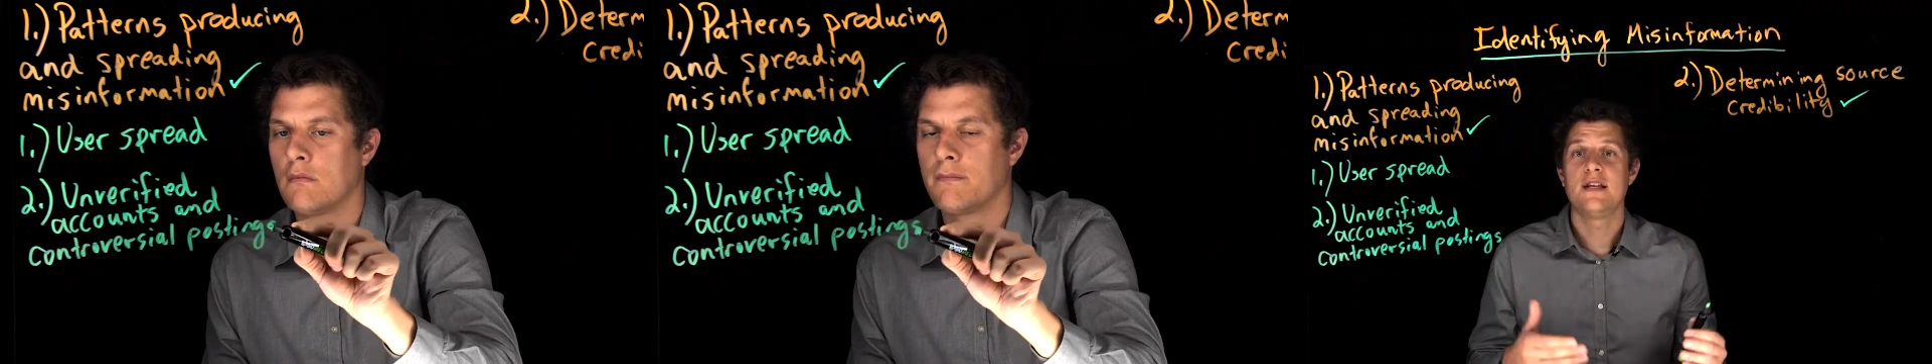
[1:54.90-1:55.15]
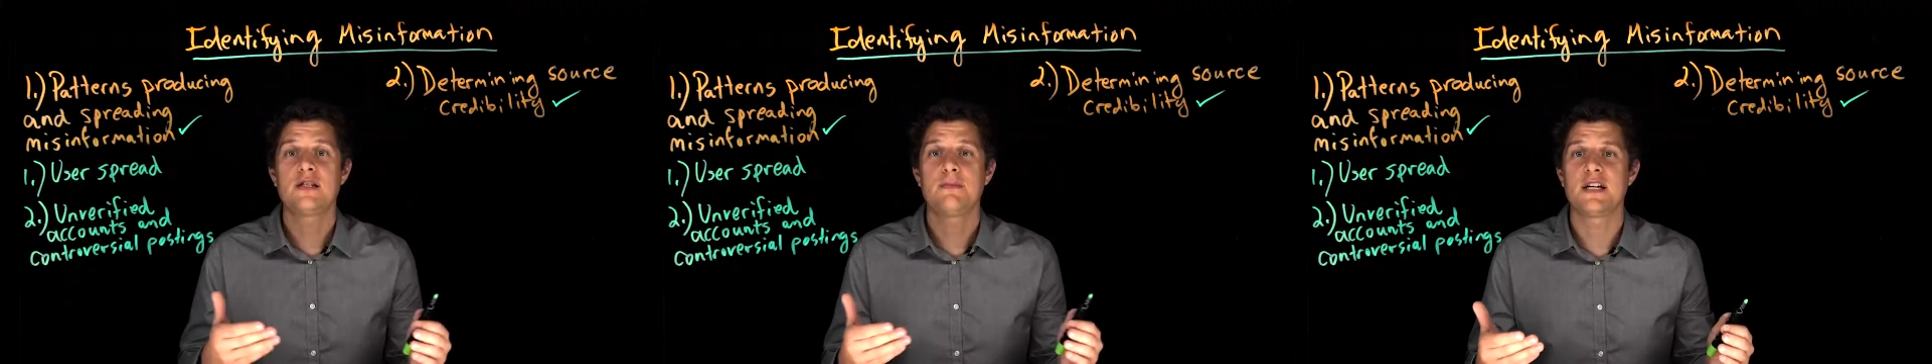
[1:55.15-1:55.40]

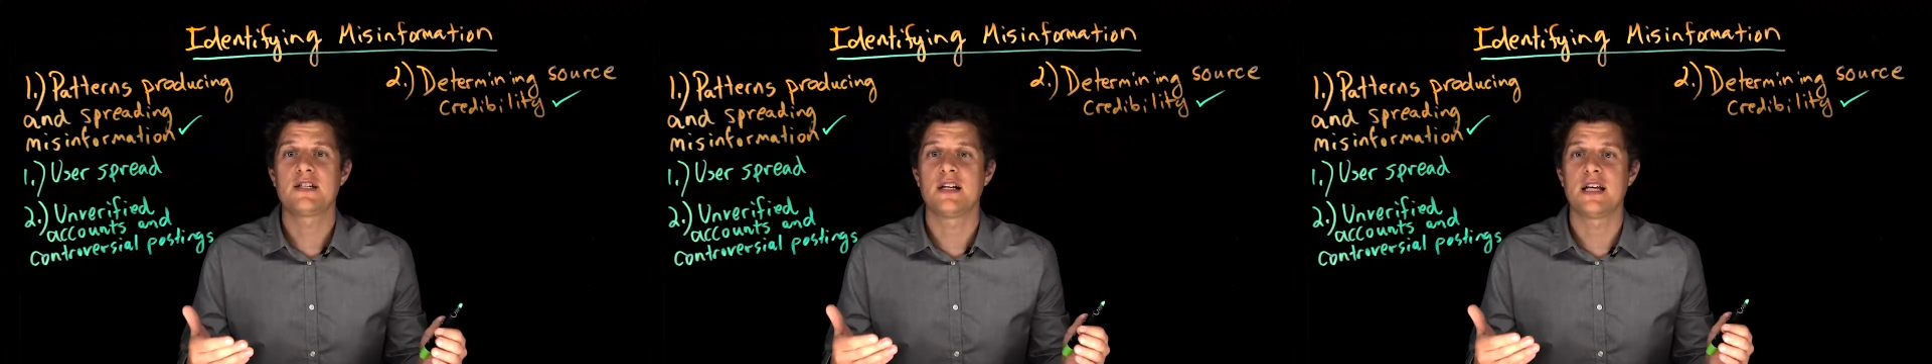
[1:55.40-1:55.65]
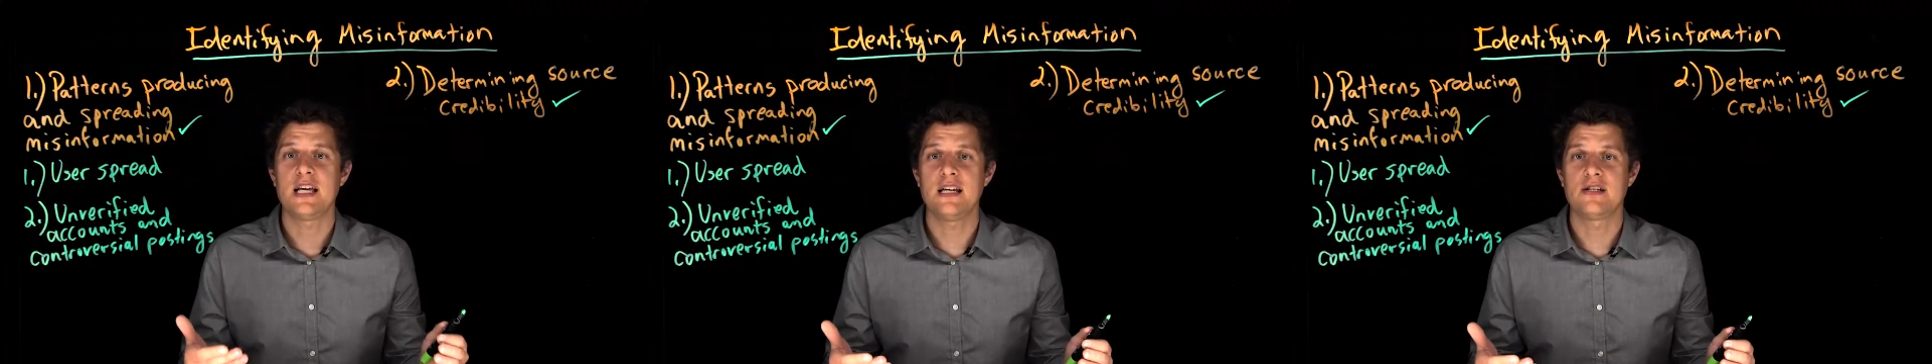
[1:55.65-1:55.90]
This makes
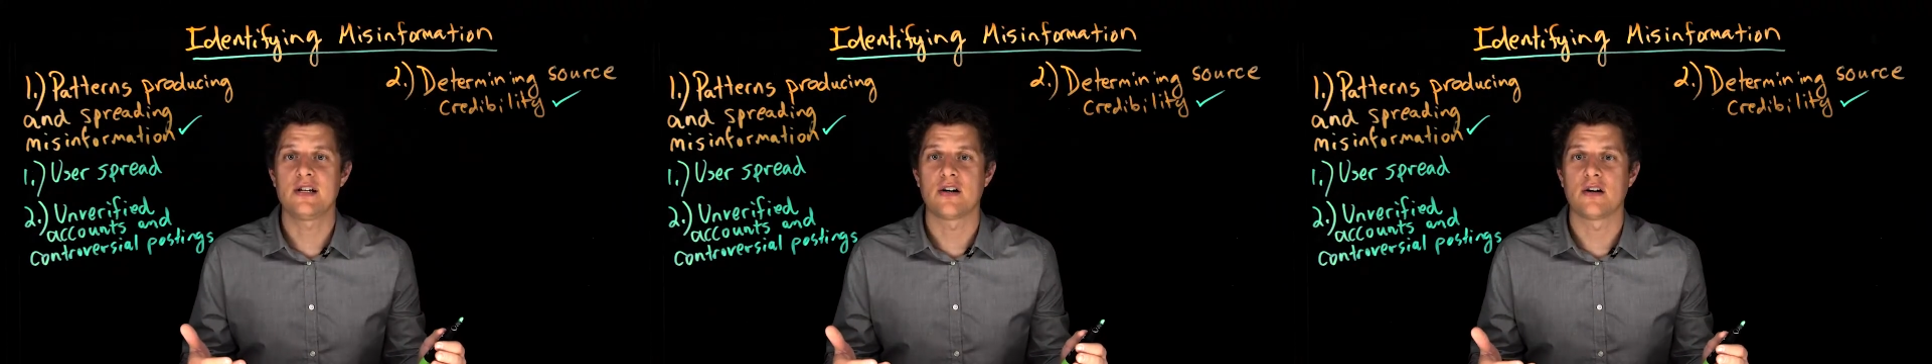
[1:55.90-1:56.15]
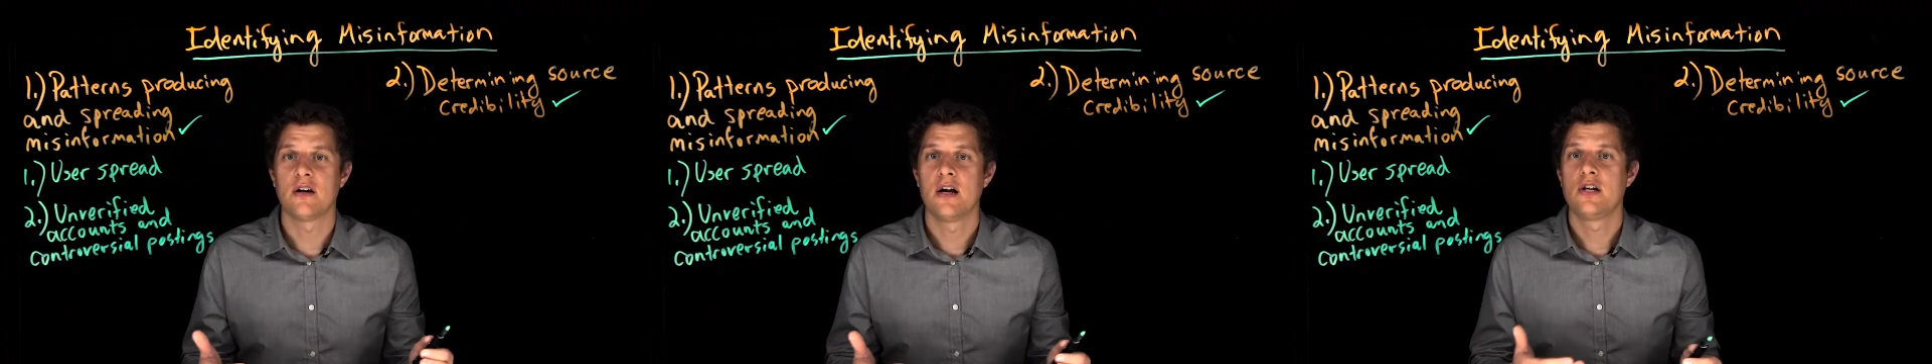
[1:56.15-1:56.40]
it
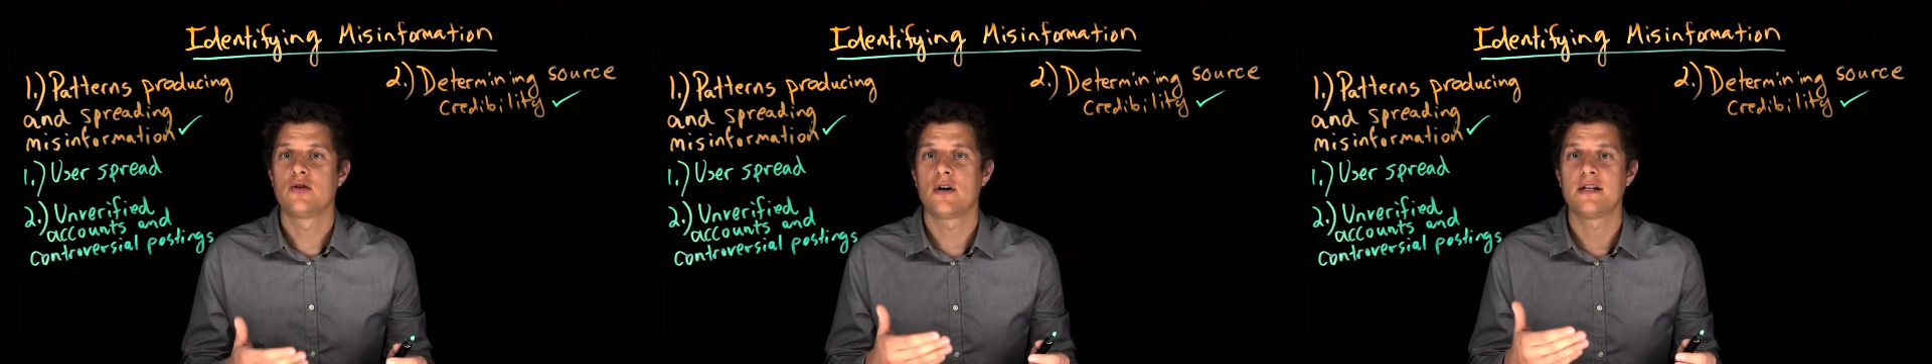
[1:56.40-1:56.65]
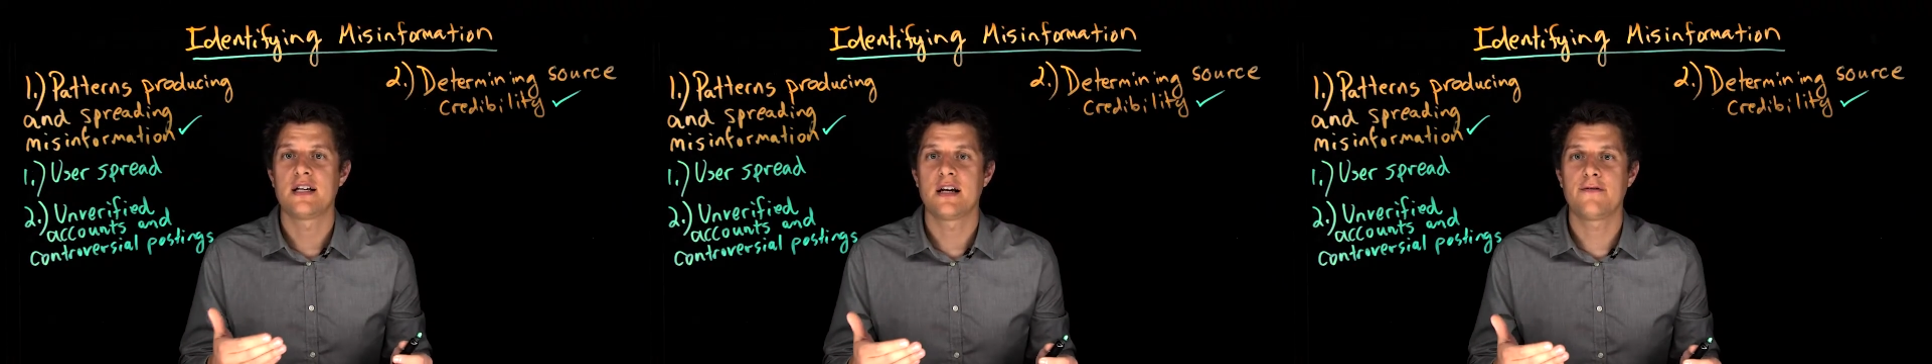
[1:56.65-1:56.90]
easier to
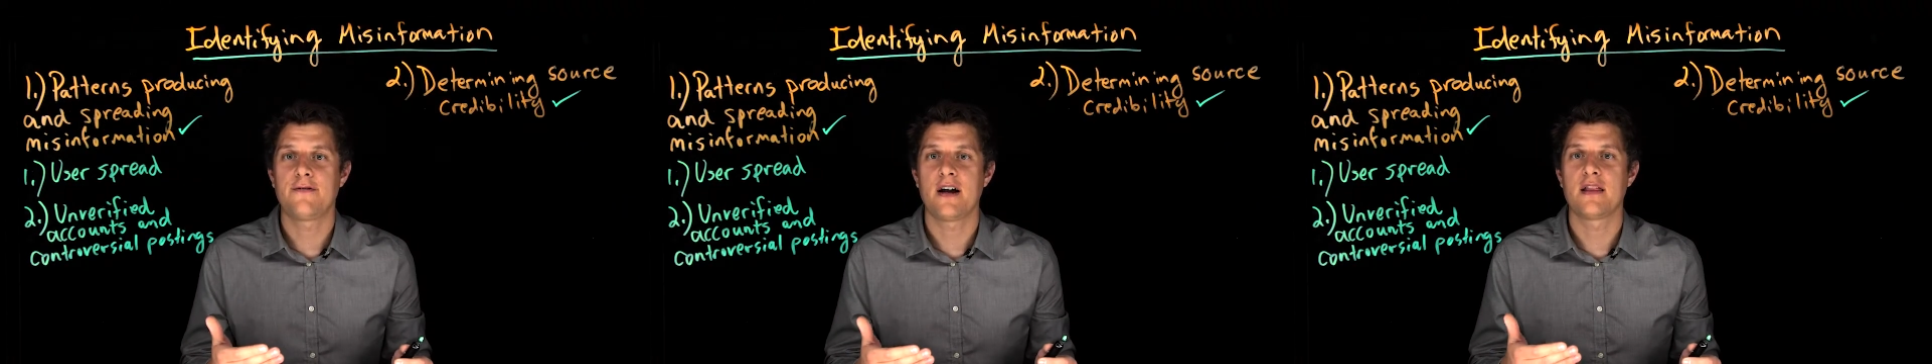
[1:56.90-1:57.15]
identify